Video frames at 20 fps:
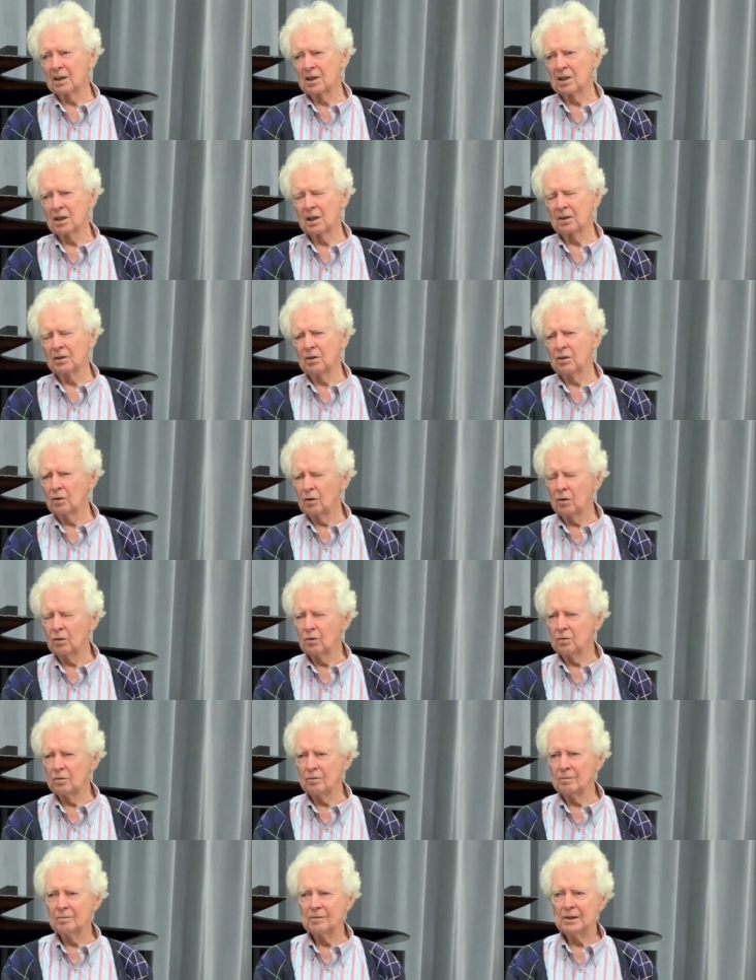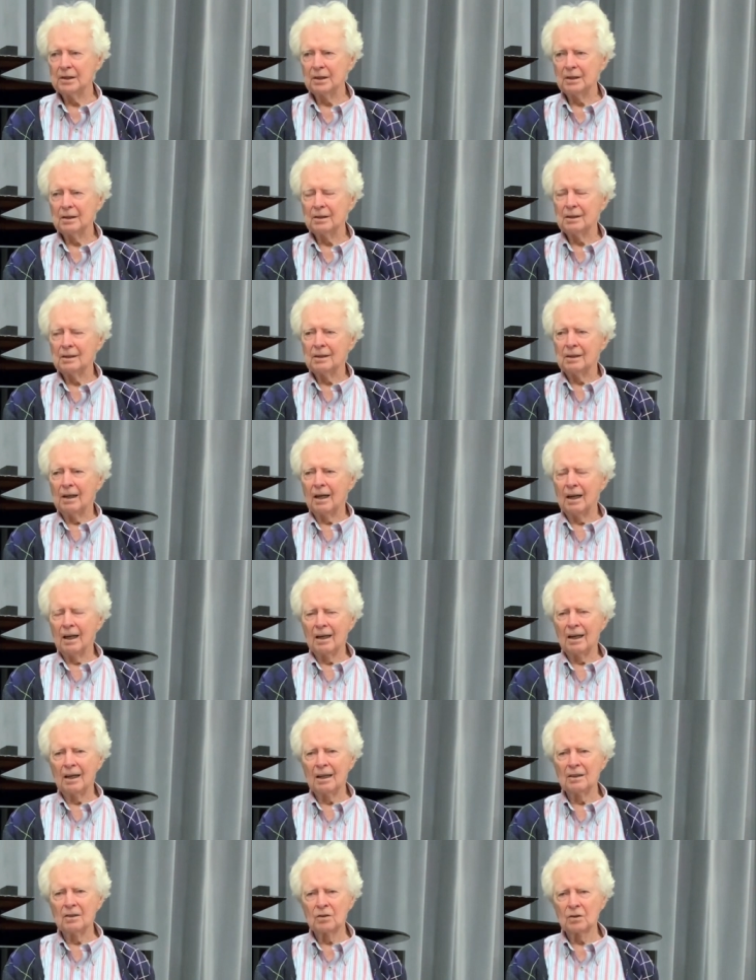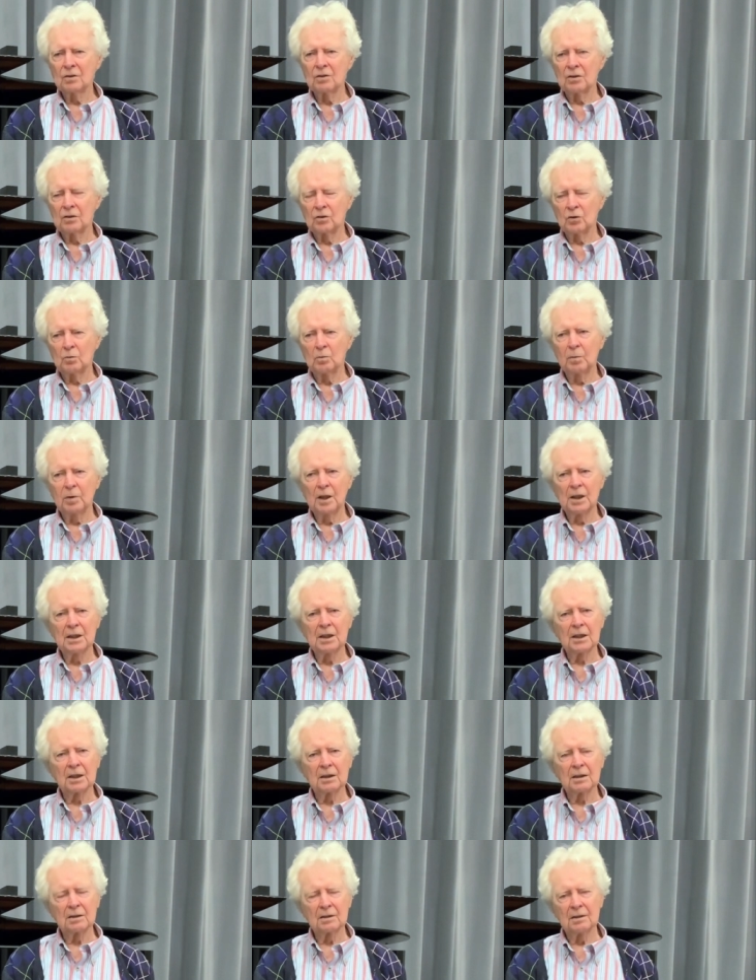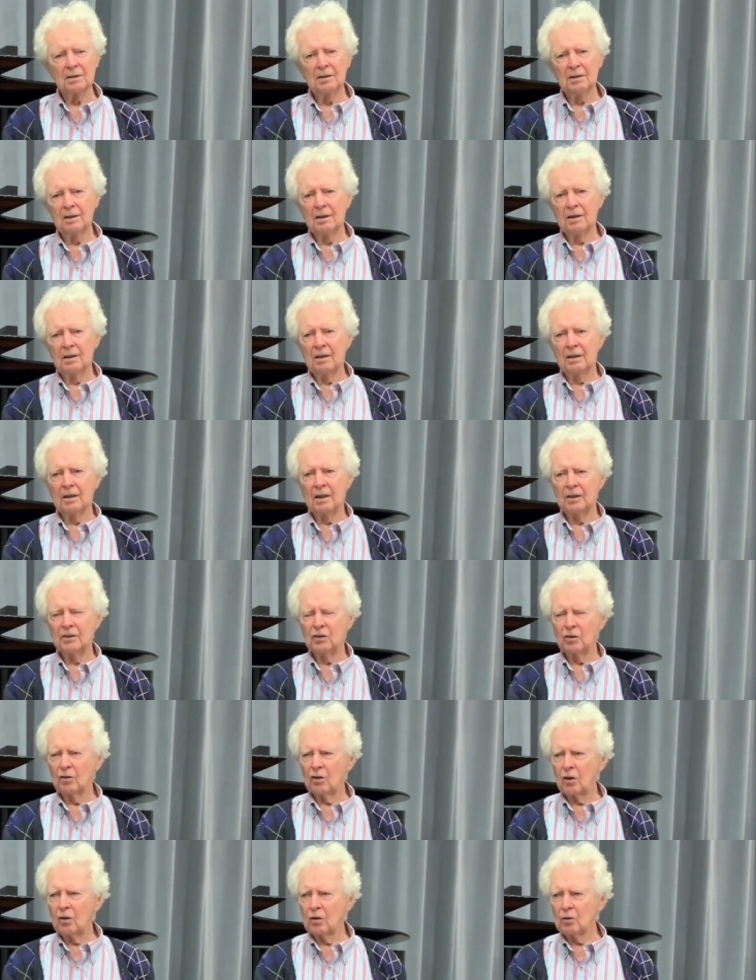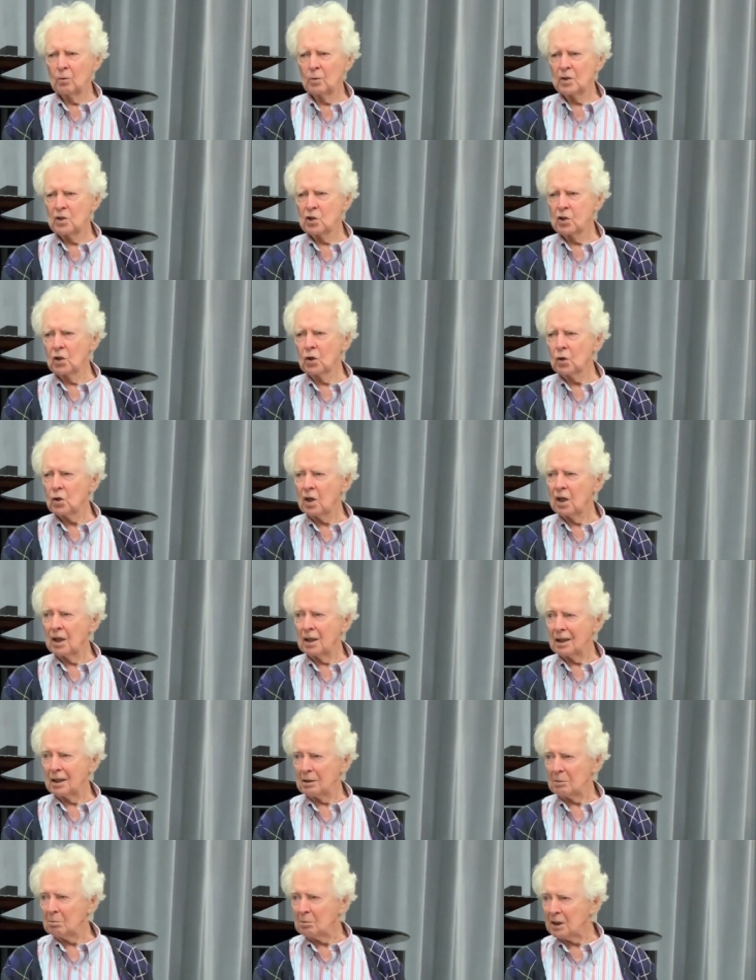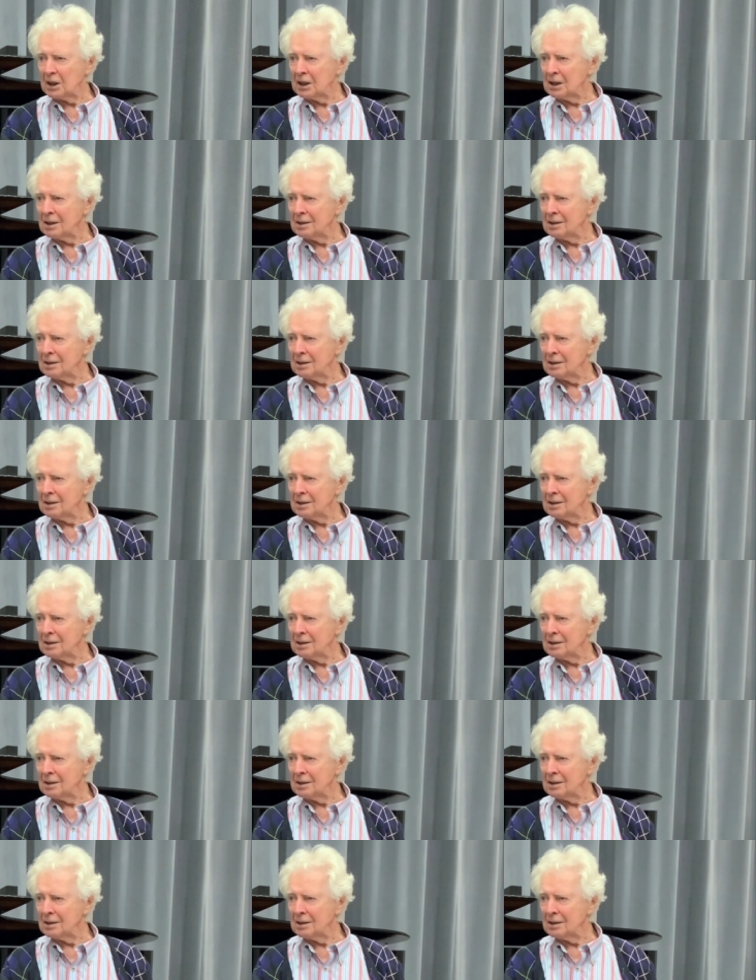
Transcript: he said, "You know, I look at you playing and you're always looking at me."